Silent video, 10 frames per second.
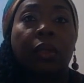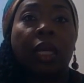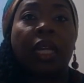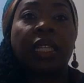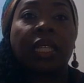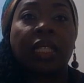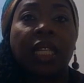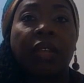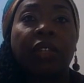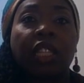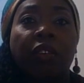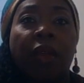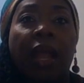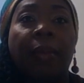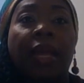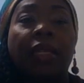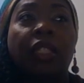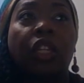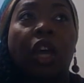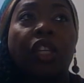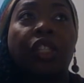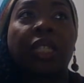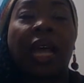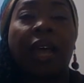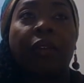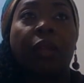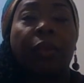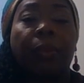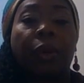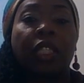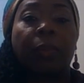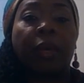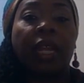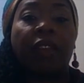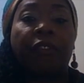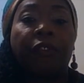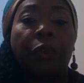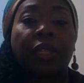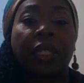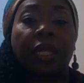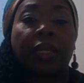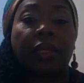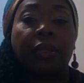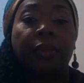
It is a serious crime, and not just have it on the books, but enforce it.